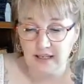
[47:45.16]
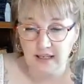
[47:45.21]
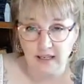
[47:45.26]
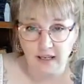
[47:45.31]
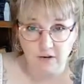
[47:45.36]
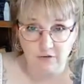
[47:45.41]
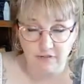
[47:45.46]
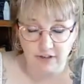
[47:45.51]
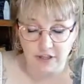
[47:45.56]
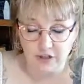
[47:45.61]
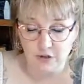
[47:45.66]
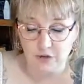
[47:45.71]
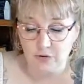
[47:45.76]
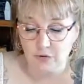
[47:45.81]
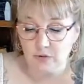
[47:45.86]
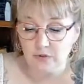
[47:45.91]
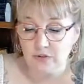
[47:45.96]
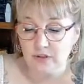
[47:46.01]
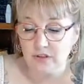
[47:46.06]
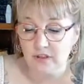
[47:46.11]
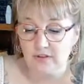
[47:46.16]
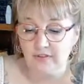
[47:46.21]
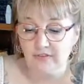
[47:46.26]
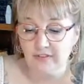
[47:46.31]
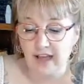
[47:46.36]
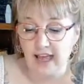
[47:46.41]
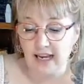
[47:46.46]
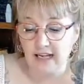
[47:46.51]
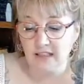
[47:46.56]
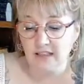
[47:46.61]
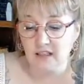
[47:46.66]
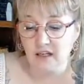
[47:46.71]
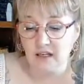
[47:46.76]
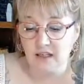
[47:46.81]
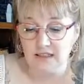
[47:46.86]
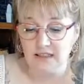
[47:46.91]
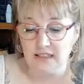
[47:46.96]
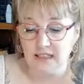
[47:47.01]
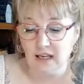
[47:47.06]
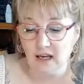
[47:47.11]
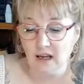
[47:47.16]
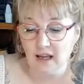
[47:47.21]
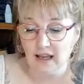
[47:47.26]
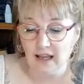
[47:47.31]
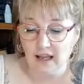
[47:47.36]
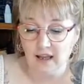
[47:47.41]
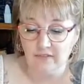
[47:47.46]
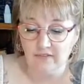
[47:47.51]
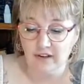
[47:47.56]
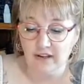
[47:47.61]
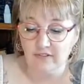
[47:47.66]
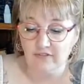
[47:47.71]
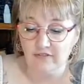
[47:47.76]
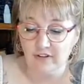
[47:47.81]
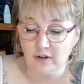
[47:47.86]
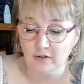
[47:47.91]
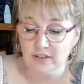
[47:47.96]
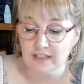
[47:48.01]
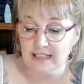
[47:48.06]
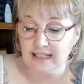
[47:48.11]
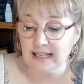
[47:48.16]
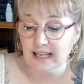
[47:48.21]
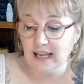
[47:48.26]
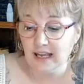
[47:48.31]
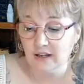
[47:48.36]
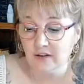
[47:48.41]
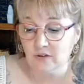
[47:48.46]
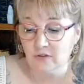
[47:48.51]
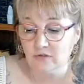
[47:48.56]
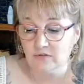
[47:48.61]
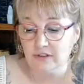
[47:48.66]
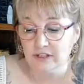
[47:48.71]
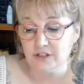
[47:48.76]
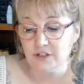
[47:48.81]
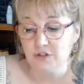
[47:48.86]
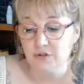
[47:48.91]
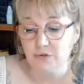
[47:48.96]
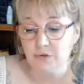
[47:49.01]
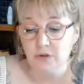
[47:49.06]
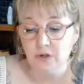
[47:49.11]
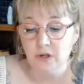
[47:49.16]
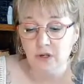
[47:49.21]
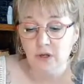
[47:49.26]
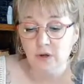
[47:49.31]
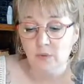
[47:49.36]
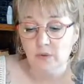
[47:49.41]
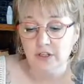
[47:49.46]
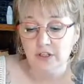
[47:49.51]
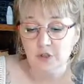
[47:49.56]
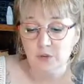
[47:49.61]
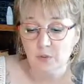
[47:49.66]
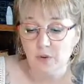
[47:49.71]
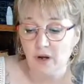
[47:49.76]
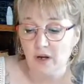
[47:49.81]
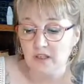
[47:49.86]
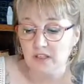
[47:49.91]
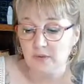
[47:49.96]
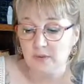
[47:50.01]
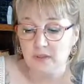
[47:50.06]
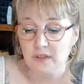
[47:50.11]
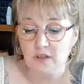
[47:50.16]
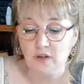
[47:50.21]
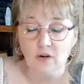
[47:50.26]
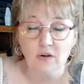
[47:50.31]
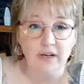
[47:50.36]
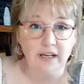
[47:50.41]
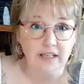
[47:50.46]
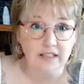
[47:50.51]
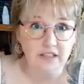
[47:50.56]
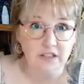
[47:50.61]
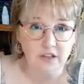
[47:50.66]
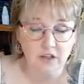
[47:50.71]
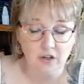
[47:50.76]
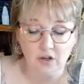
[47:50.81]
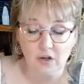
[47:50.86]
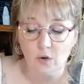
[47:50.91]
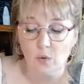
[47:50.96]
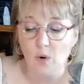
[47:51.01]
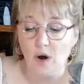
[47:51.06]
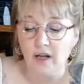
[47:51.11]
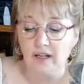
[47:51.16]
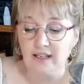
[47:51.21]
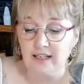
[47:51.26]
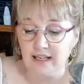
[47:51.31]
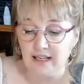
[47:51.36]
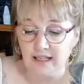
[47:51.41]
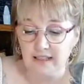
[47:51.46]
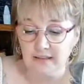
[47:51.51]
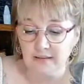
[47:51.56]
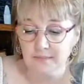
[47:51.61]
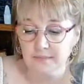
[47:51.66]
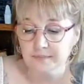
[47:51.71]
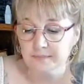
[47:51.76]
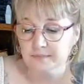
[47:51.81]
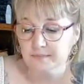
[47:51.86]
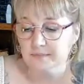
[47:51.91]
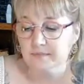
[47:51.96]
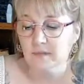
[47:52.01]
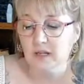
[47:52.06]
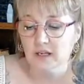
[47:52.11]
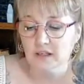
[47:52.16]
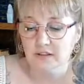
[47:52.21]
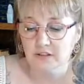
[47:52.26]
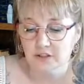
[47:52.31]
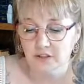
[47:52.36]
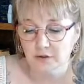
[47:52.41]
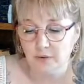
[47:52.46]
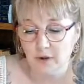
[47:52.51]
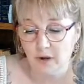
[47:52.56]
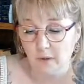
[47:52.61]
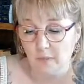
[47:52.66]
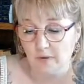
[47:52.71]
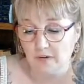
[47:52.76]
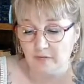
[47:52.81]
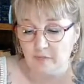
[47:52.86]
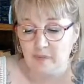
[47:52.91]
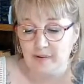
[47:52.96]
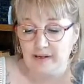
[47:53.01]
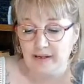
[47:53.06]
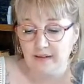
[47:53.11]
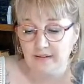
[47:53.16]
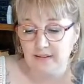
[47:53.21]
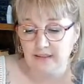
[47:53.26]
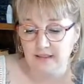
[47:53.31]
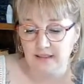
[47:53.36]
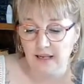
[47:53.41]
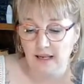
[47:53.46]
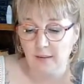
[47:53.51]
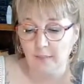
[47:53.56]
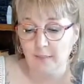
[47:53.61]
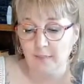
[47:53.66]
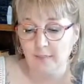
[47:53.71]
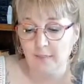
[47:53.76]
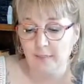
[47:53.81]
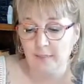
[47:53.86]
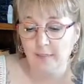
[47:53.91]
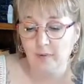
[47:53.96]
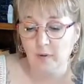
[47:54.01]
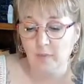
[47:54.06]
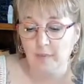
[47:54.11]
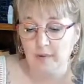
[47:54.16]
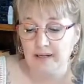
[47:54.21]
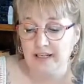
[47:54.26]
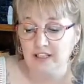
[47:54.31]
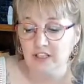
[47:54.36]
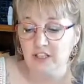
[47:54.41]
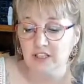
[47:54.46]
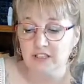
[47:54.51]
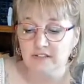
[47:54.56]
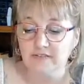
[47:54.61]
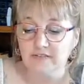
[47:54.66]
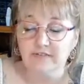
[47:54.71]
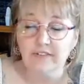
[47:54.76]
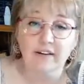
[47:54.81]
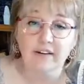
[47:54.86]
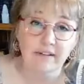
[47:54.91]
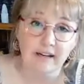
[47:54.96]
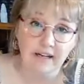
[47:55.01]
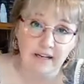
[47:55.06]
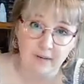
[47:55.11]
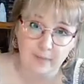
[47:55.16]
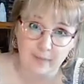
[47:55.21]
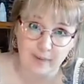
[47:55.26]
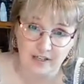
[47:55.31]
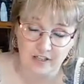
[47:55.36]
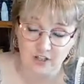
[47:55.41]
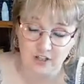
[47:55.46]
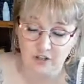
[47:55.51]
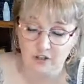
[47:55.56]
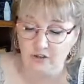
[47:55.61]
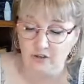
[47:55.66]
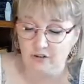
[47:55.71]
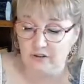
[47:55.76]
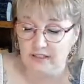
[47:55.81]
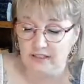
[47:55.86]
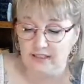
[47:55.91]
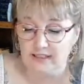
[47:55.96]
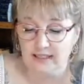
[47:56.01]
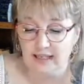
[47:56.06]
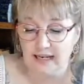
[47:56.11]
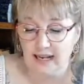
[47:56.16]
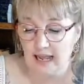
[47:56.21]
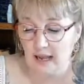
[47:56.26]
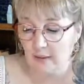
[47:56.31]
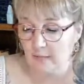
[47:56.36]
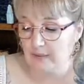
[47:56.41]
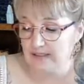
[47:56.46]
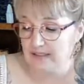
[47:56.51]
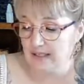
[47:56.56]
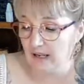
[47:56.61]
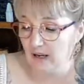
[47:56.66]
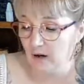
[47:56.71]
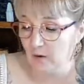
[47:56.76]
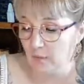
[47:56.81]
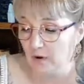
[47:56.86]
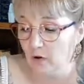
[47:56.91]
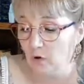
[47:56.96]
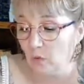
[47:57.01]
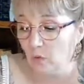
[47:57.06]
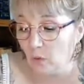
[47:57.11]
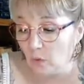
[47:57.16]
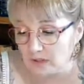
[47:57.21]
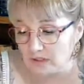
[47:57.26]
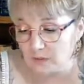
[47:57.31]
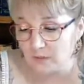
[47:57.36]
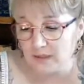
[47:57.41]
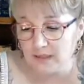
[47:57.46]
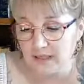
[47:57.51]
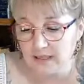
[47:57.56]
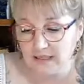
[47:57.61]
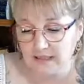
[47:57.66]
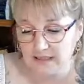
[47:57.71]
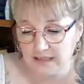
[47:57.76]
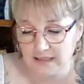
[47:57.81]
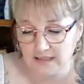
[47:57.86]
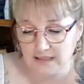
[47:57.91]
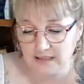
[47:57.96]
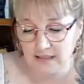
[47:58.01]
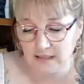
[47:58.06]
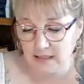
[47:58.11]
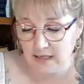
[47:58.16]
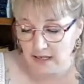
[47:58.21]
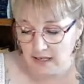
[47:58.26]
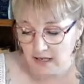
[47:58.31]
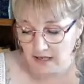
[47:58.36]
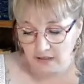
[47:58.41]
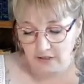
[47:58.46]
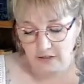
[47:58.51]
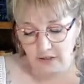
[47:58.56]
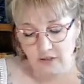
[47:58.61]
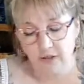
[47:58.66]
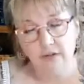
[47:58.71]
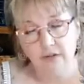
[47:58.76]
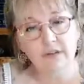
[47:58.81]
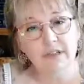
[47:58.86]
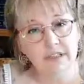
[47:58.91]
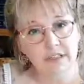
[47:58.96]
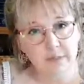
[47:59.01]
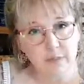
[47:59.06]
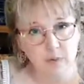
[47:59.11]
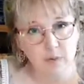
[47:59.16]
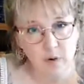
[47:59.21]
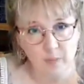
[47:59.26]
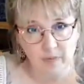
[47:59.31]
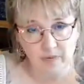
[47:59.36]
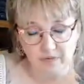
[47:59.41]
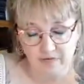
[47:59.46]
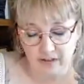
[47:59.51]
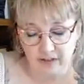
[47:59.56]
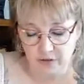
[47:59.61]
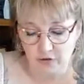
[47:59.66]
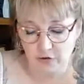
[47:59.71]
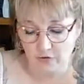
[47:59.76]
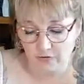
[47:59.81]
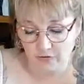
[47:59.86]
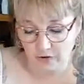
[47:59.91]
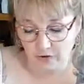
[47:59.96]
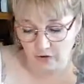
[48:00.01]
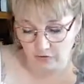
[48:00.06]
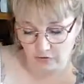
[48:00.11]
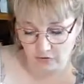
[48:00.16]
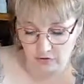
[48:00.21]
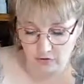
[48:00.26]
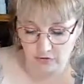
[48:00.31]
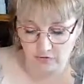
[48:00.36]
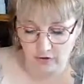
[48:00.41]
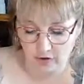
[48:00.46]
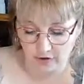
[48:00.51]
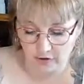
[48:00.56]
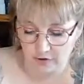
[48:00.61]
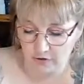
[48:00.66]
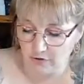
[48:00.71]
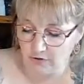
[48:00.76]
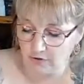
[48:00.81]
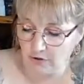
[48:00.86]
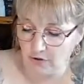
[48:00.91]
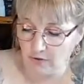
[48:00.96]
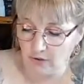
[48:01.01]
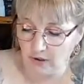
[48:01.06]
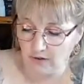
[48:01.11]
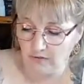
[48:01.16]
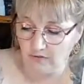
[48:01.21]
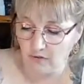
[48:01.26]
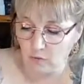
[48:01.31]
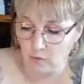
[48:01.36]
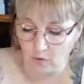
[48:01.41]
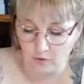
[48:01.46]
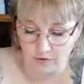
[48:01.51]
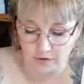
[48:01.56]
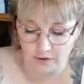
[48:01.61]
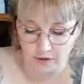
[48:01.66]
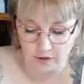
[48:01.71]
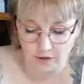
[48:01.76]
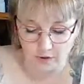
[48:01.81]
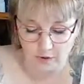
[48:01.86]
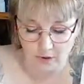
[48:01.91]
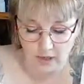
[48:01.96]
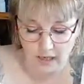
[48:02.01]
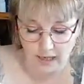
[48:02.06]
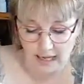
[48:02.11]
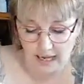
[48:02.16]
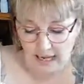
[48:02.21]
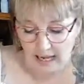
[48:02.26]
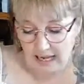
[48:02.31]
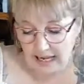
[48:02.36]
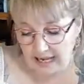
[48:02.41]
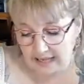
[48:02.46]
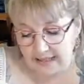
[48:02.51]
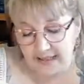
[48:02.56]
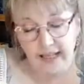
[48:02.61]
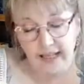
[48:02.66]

a ritual. So for anxiety, I have a floating candle ritual, which works with the goddess Kuan Yin. I do hope I pronounced that properly. She's a very compassionate goddess and happy to help and always willing to listen. So there is a proper ritual for you to run through if you want to. And